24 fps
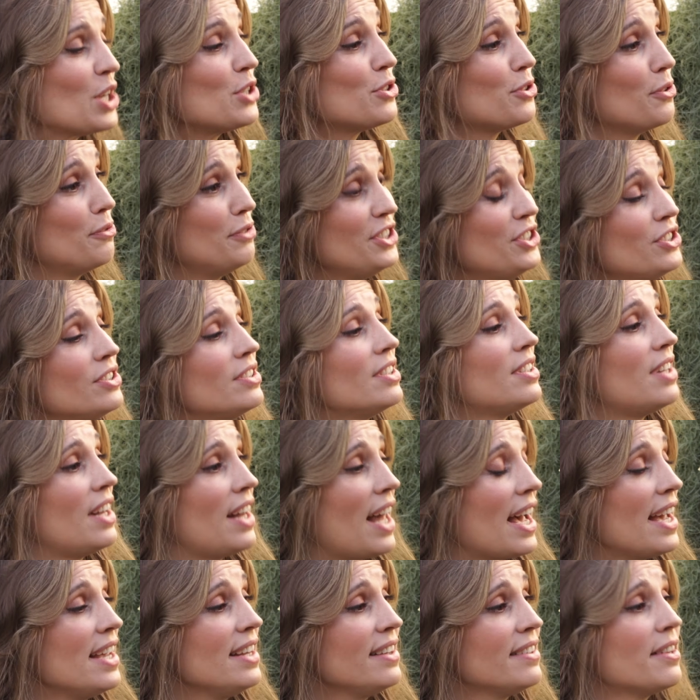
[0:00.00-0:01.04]
Sufficient
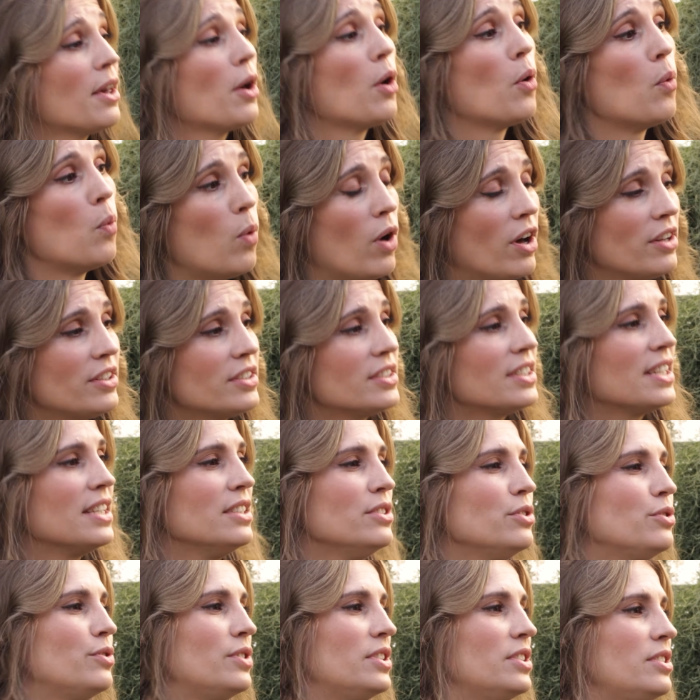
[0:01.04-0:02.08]
light, water
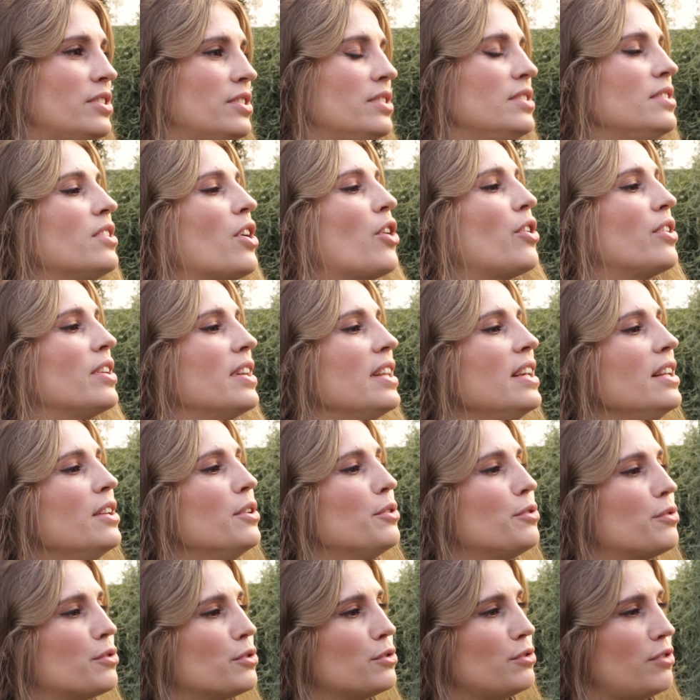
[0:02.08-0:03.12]
and nutrition are
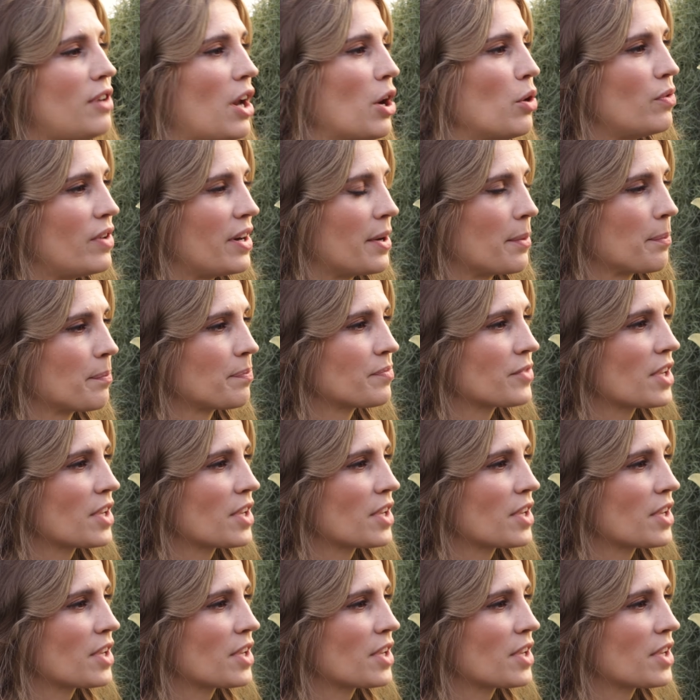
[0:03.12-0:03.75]
needed for flowering.